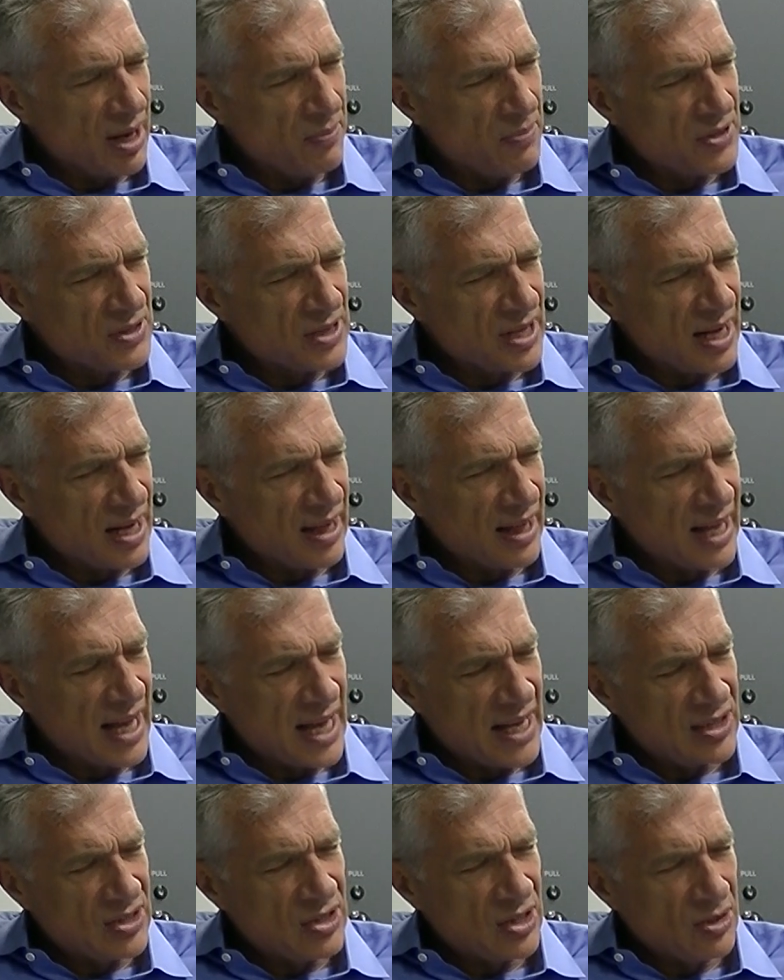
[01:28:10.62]
I presented
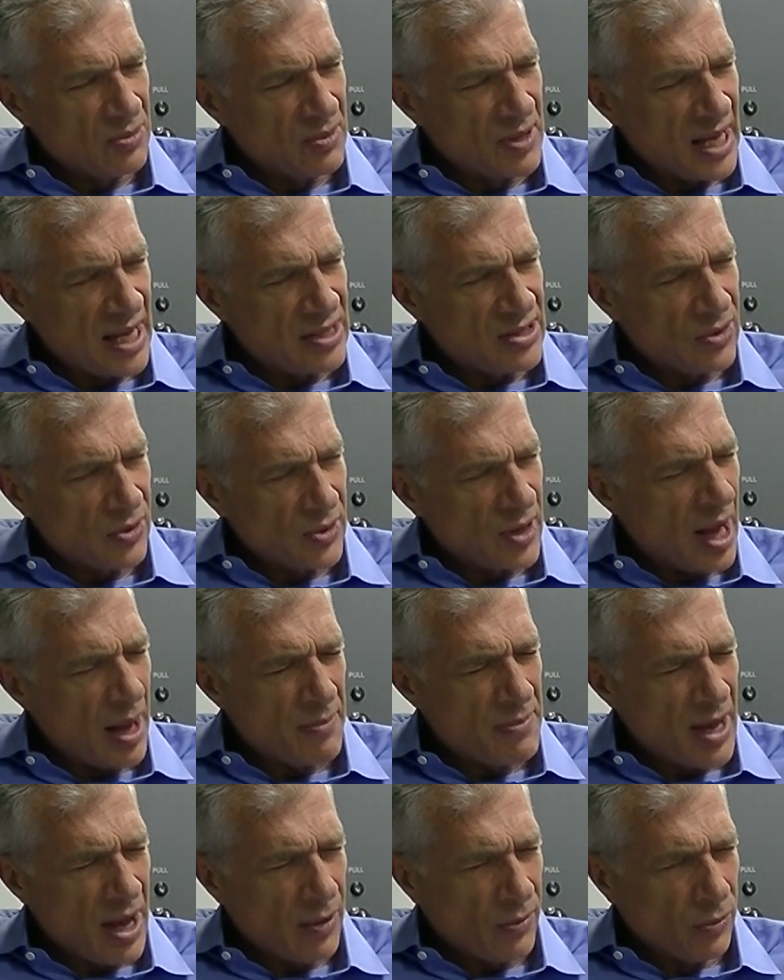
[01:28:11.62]
last year, but that's okay.
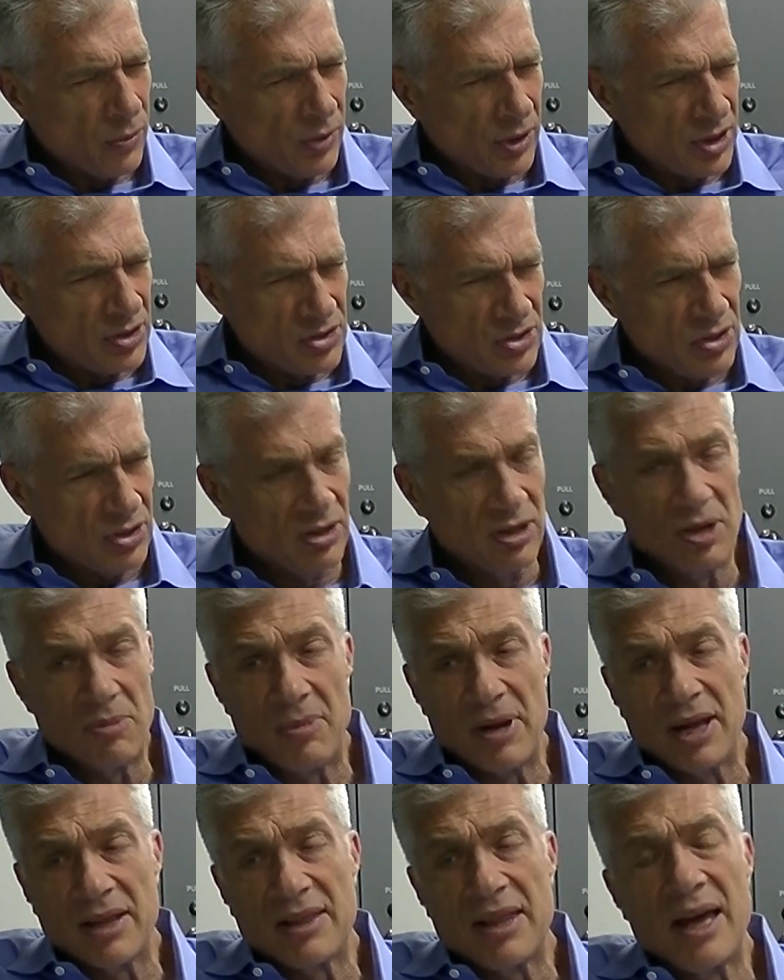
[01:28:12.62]
I'm not concerned
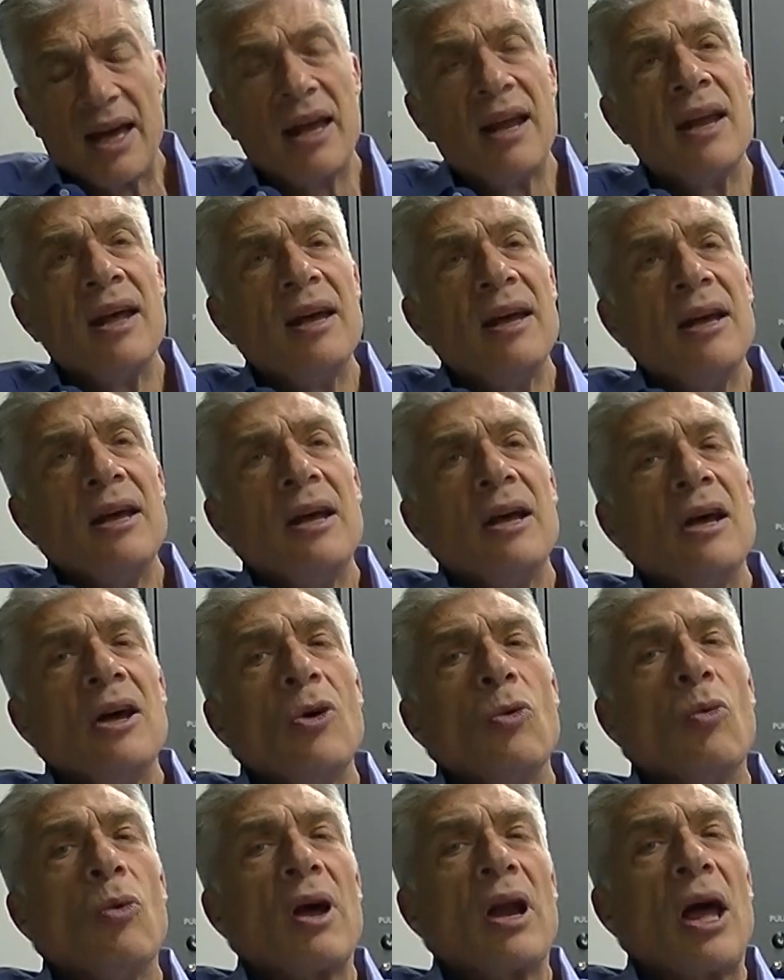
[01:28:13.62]
about that.
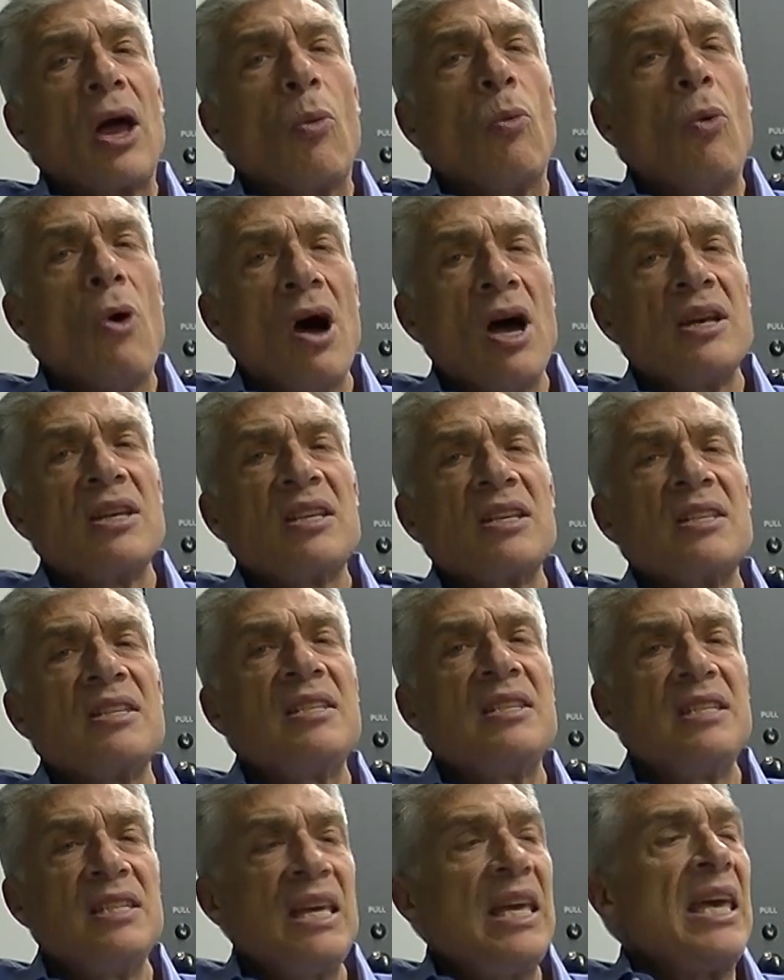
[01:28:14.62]
What I want to
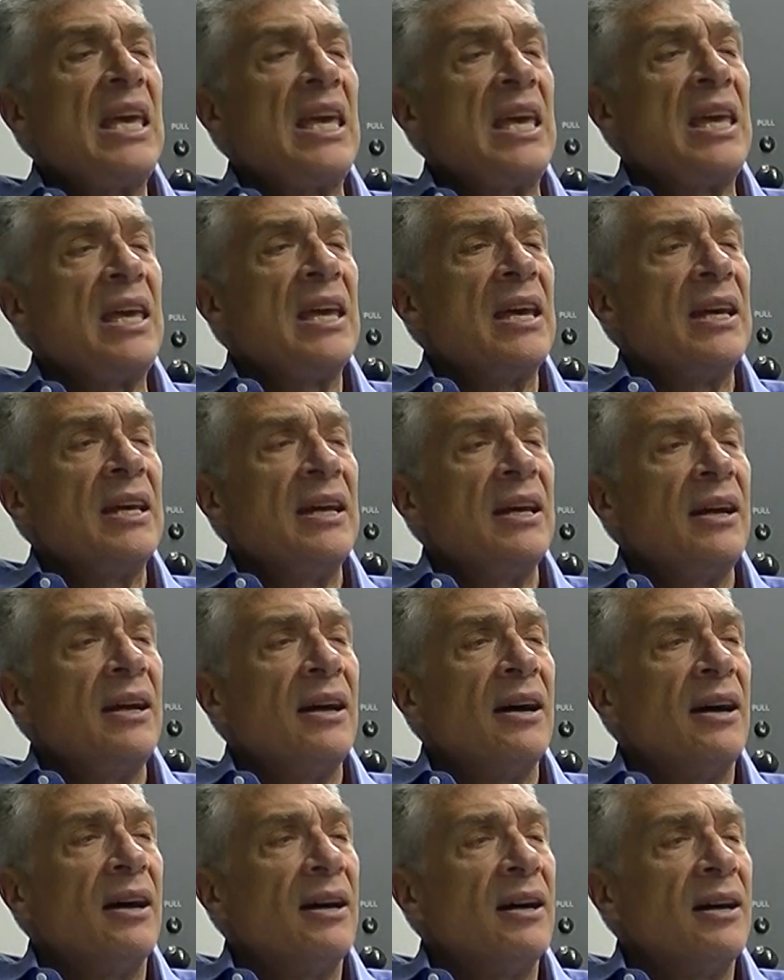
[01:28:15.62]
see,
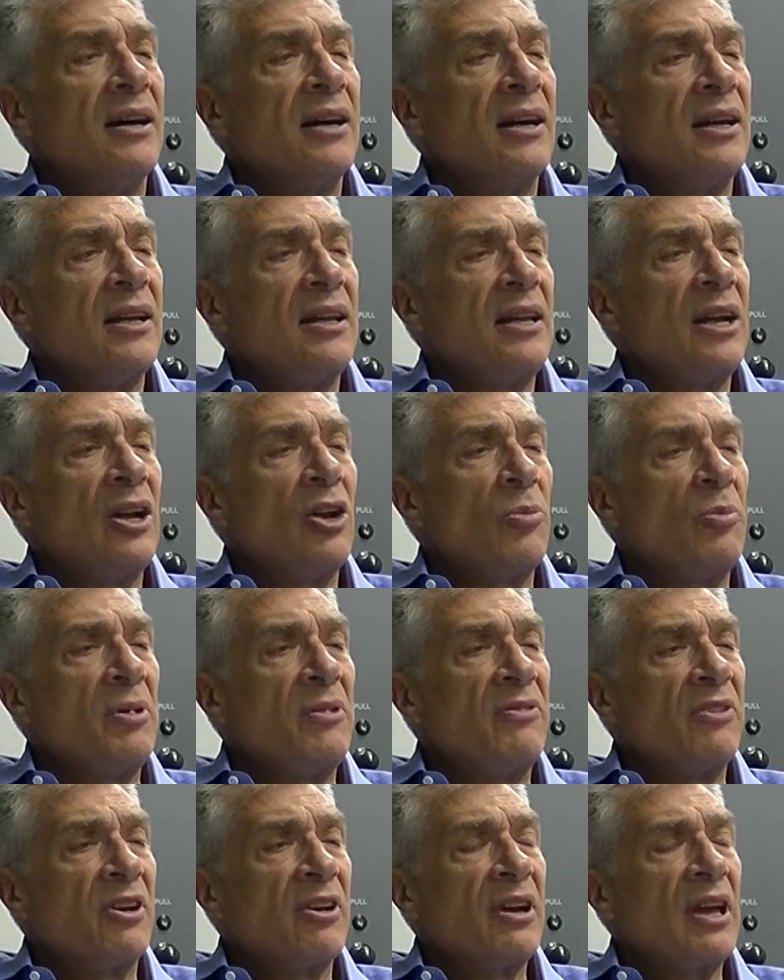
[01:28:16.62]
and it'll be
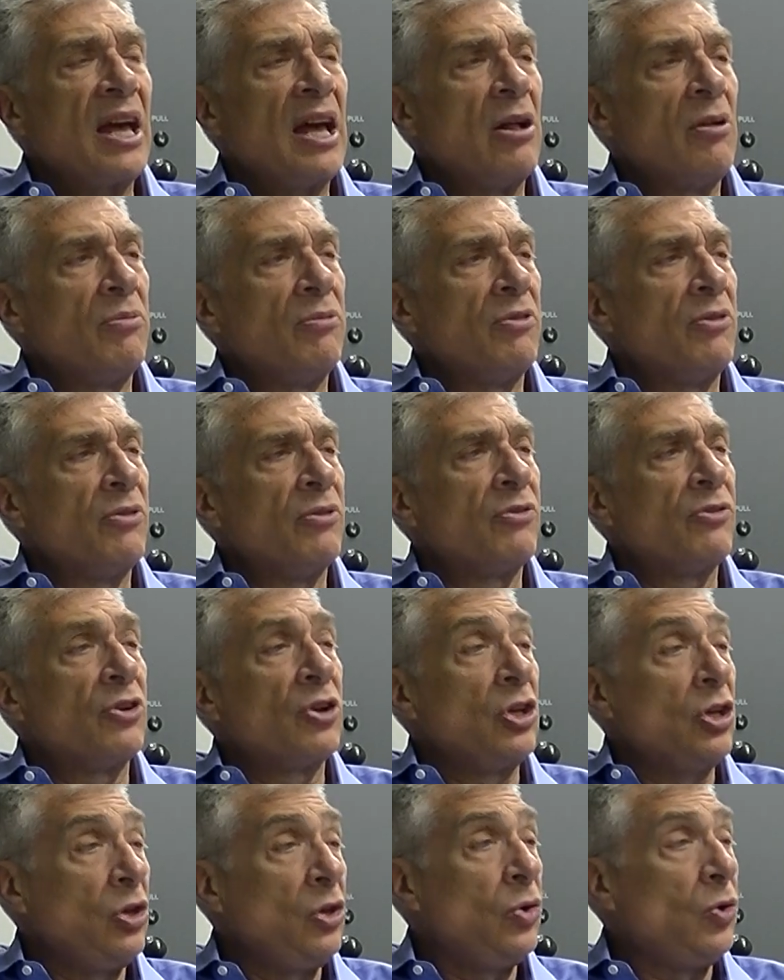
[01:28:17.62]
very helpful for
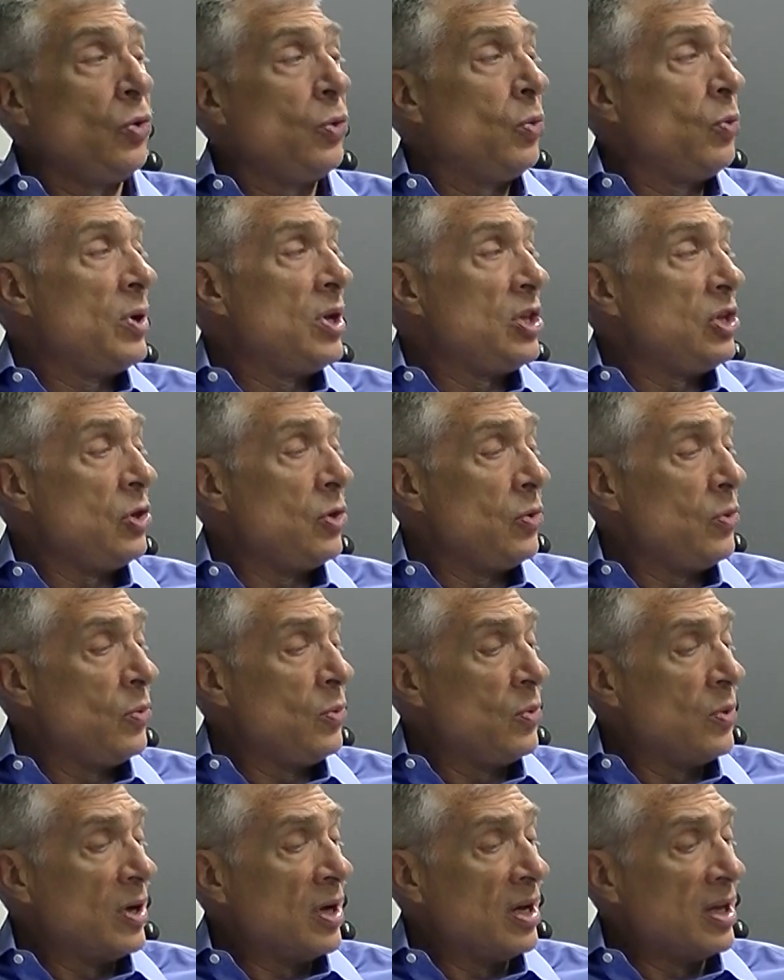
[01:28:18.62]
you when
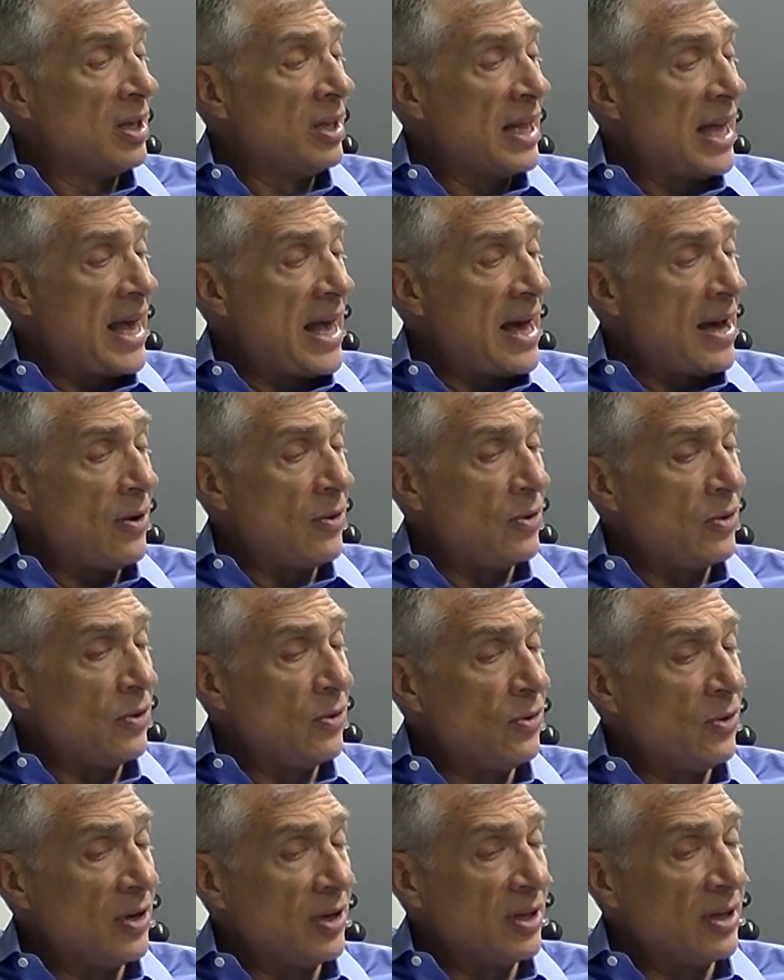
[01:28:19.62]
you lay out
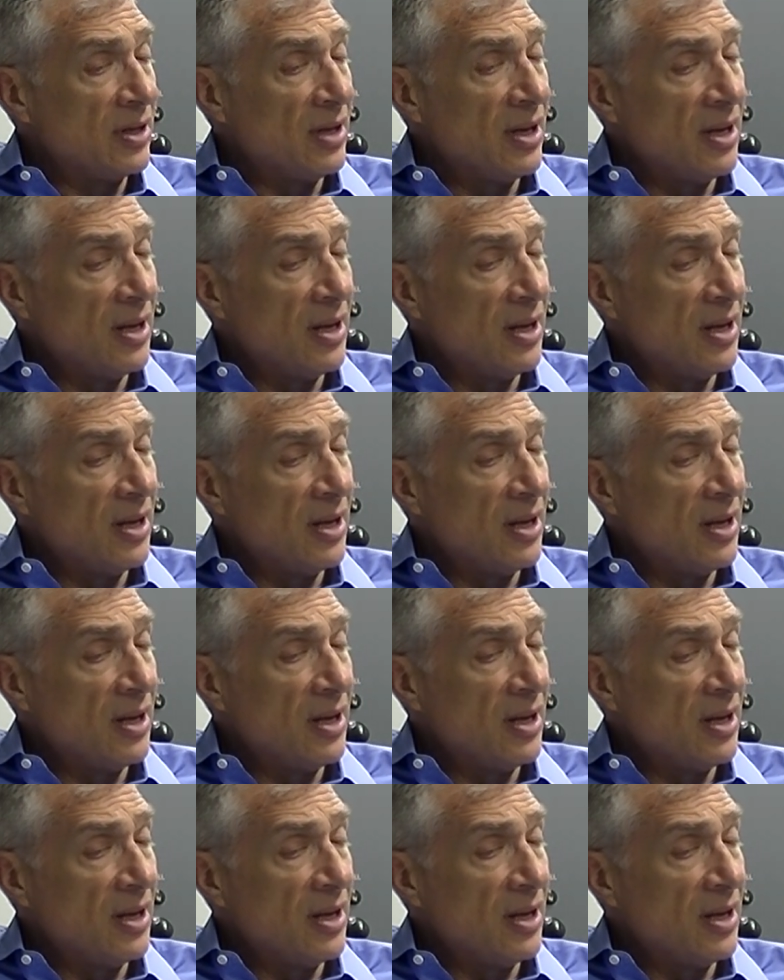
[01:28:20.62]
your